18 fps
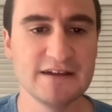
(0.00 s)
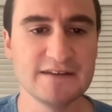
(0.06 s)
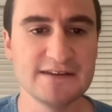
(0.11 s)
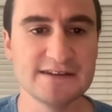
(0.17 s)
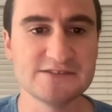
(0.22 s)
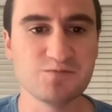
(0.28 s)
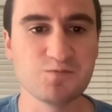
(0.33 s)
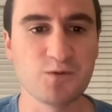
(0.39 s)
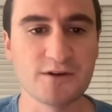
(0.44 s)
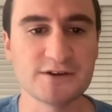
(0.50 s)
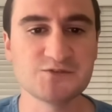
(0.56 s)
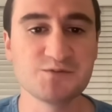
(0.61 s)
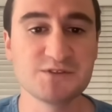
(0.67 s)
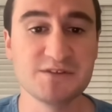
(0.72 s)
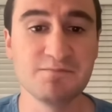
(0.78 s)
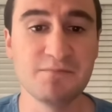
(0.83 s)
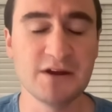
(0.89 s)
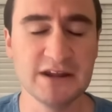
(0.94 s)
it works
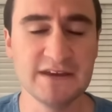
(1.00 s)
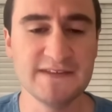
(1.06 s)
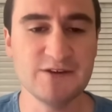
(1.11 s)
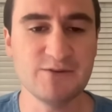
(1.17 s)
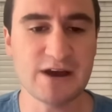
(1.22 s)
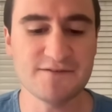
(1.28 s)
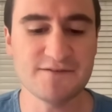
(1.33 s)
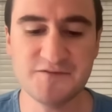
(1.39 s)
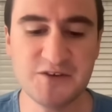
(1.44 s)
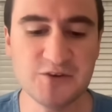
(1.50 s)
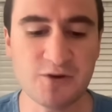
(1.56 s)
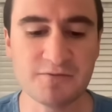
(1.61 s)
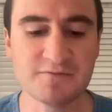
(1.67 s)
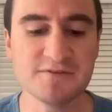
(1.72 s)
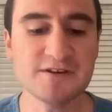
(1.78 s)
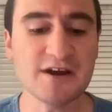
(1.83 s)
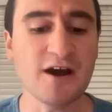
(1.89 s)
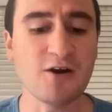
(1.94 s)
with the money that you have. If you
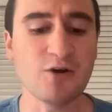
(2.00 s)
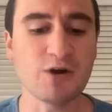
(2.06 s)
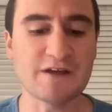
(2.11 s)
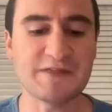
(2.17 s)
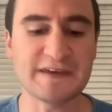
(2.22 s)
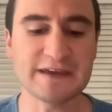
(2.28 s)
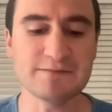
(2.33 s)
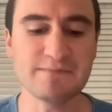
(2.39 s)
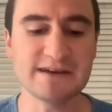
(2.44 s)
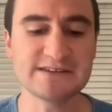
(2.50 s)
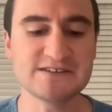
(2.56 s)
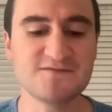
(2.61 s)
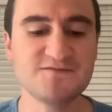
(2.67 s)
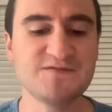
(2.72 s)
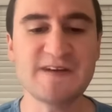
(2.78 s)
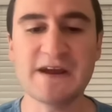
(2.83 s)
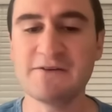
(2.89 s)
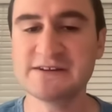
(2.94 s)
don't know, I think it makes it
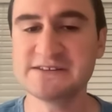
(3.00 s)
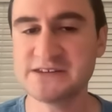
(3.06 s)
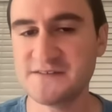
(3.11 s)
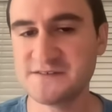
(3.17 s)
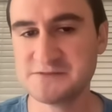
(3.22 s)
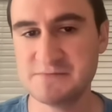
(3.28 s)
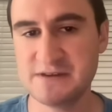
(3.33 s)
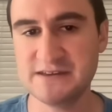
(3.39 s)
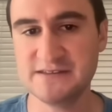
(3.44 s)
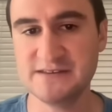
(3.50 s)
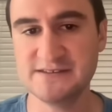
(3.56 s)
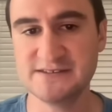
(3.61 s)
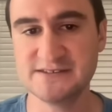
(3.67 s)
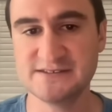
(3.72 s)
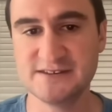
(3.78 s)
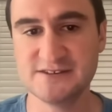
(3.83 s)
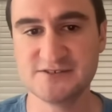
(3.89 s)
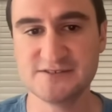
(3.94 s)
very tough to make these
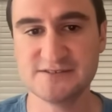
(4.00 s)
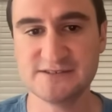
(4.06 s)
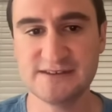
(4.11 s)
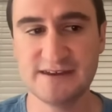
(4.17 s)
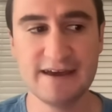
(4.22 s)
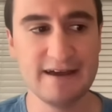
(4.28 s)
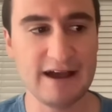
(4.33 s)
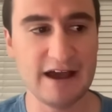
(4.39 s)
decisions.